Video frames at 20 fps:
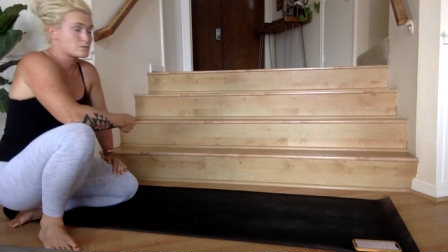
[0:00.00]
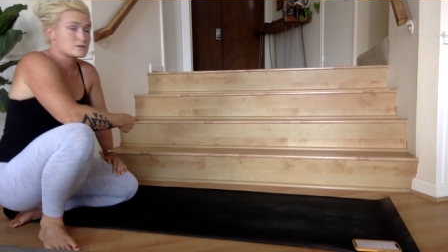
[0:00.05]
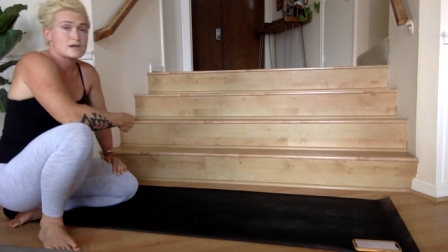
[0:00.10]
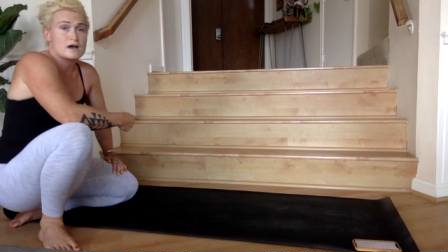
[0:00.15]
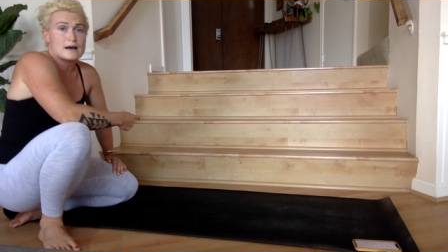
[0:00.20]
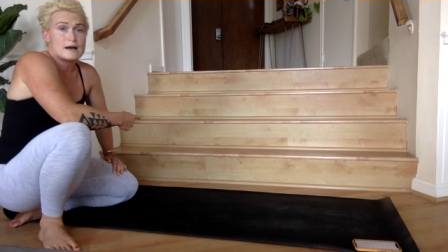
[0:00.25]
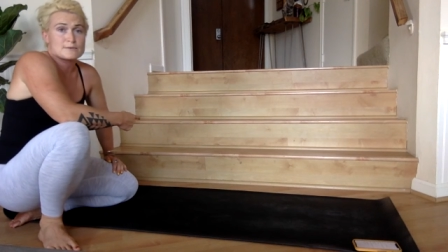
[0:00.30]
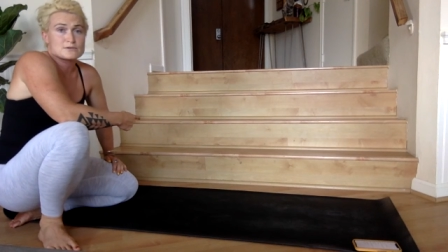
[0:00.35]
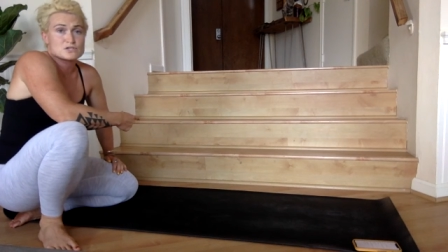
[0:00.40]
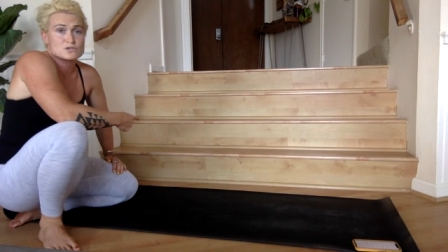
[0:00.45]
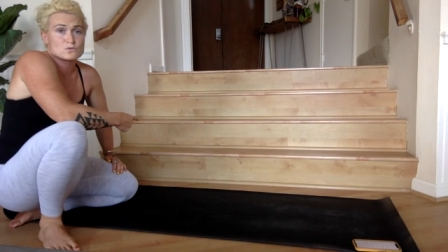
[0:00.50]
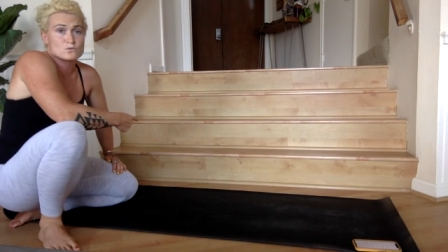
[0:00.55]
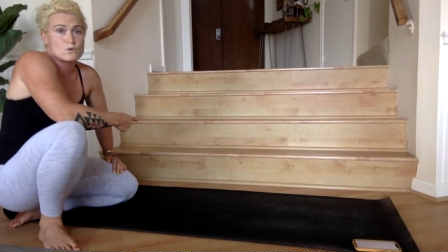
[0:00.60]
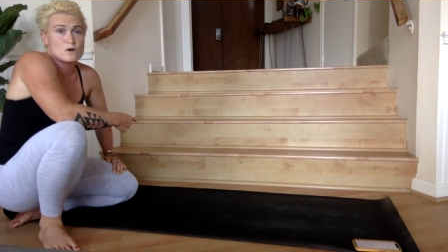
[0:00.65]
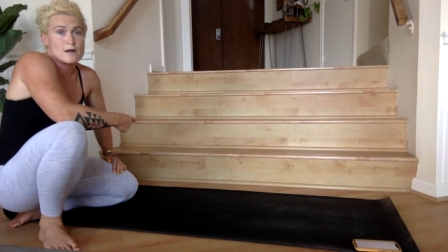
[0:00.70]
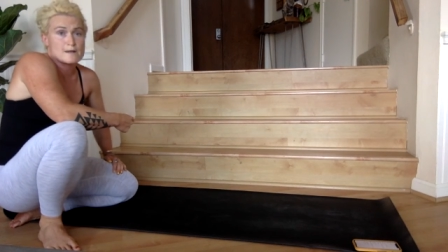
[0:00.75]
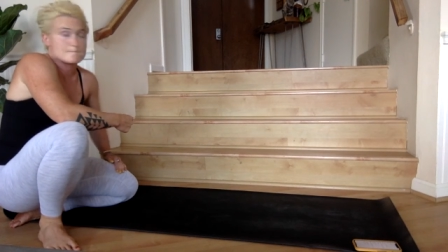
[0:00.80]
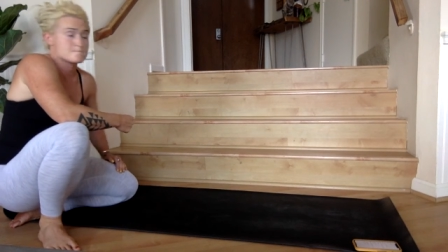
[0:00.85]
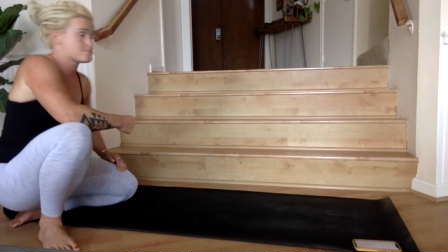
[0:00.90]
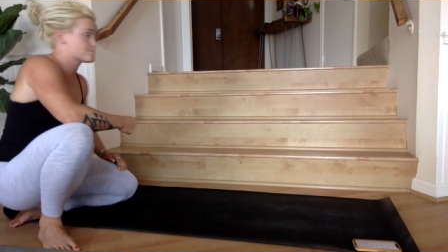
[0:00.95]
This would be
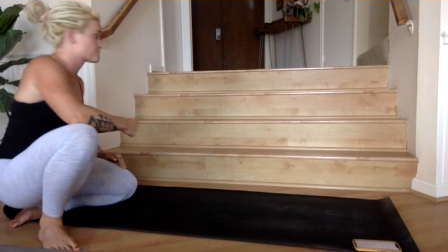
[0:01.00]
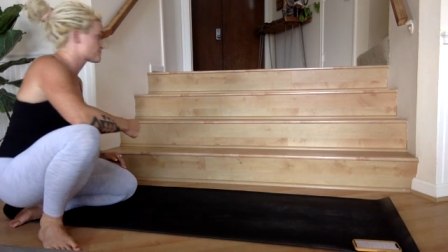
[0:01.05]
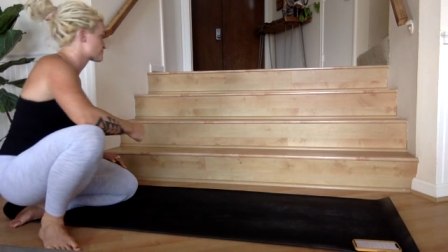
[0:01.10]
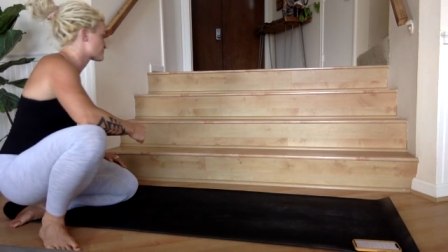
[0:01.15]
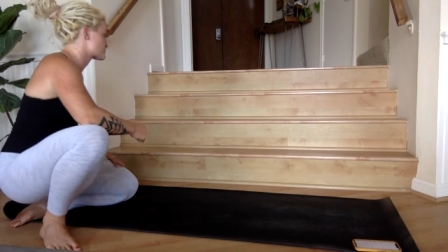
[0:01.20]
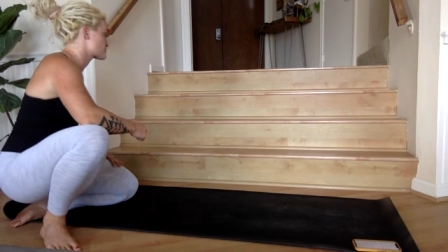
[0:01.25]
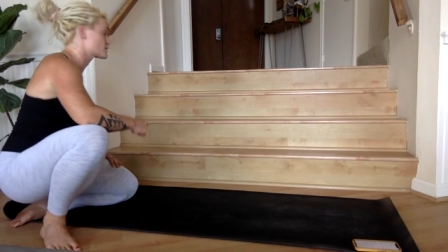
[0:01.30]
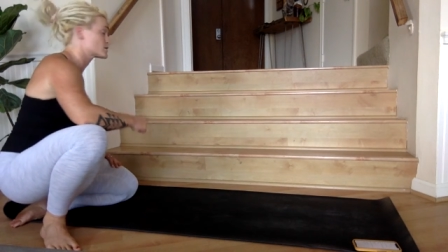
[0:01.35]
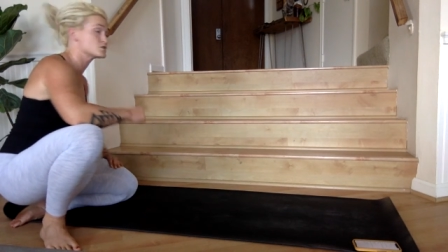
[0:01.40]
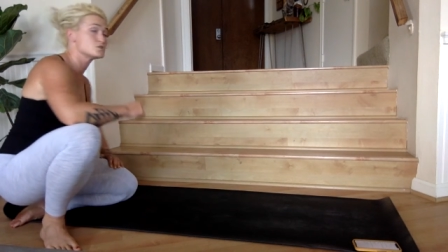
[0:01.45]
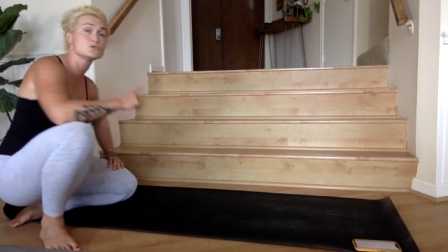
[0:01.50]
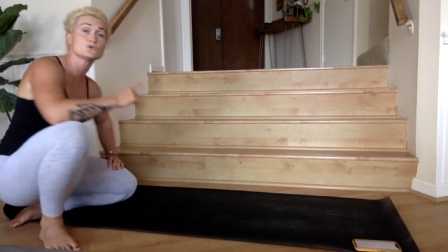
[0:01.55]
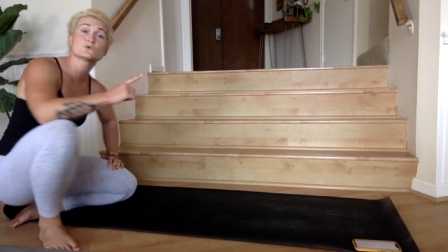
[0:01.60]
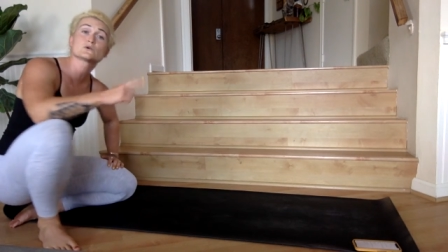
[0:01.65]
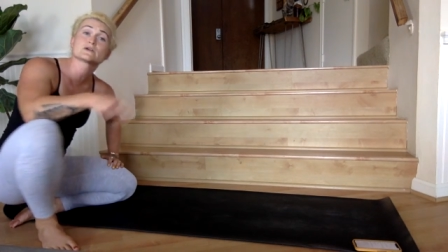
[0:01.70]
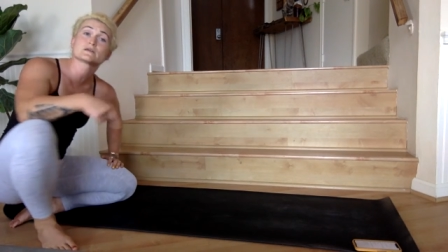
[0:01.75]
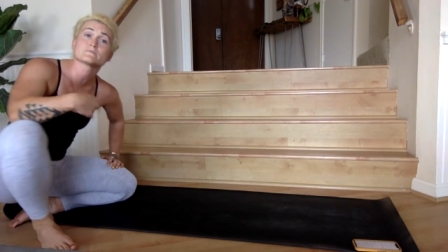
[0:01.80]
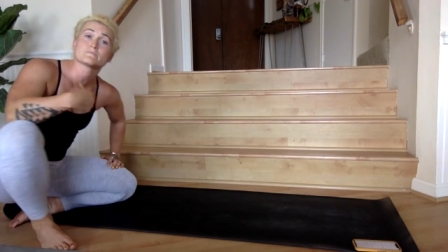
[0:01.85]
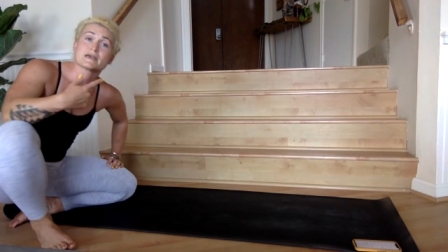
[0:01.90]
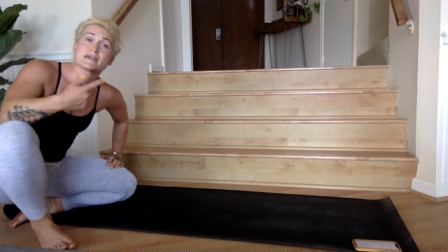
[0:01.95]
option one.
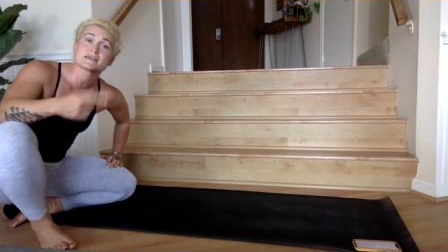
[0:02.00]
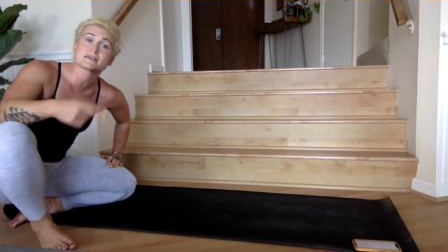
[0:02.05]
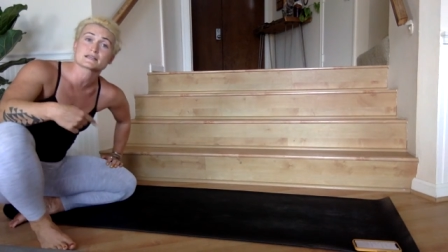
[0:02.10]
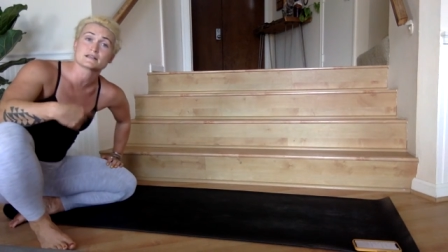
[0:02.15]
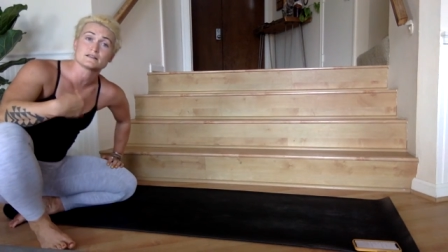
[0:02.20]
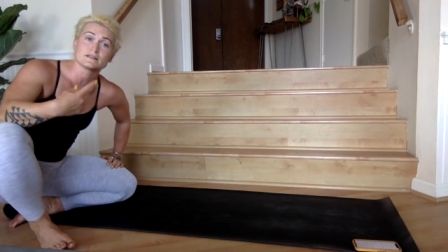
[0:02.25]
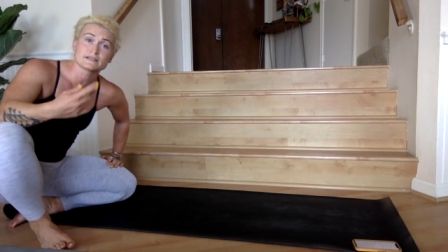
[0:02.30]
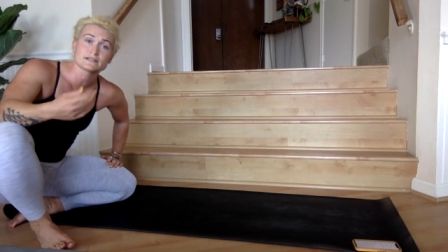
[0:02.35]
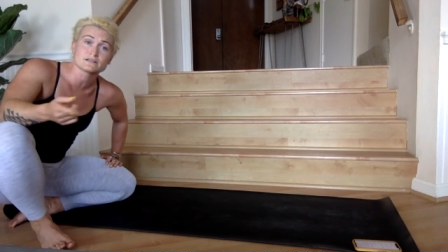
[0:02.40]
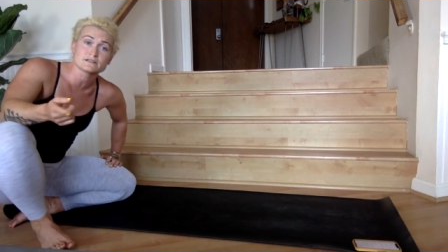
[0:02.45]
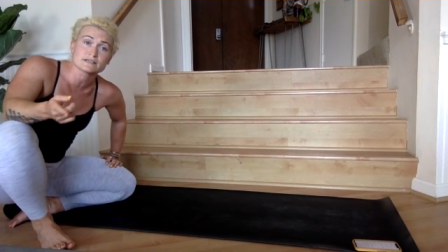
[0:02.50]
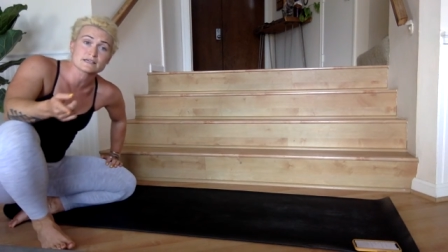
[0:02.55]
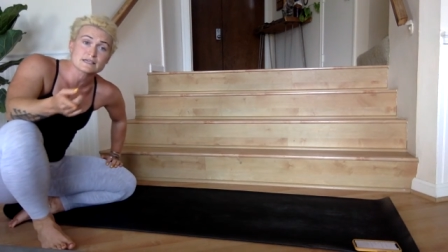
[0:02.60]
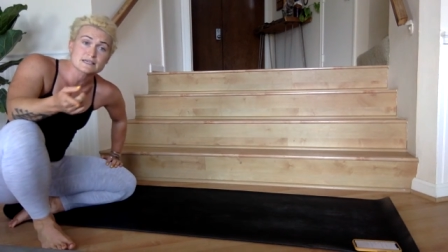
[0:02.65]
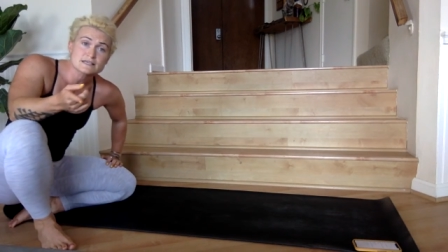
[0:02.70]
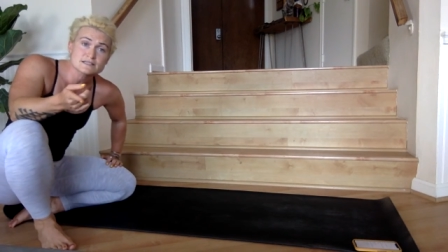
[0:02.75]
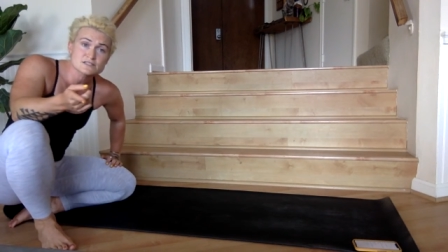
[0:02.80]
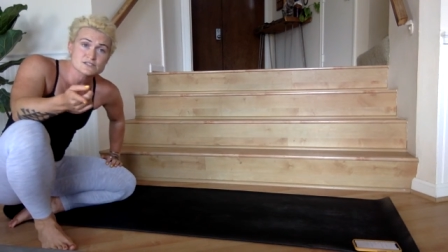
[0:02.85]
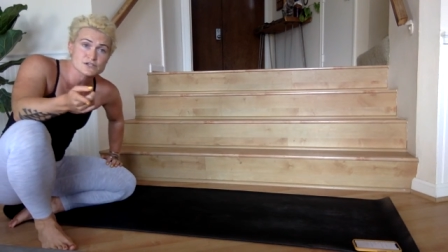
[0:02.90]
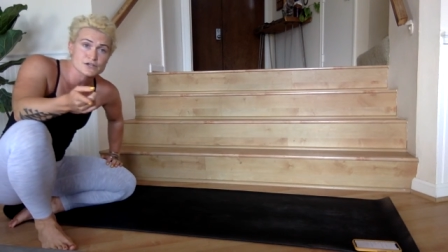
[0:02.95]
You can make it a
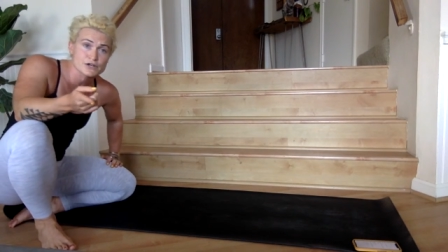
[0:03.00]
little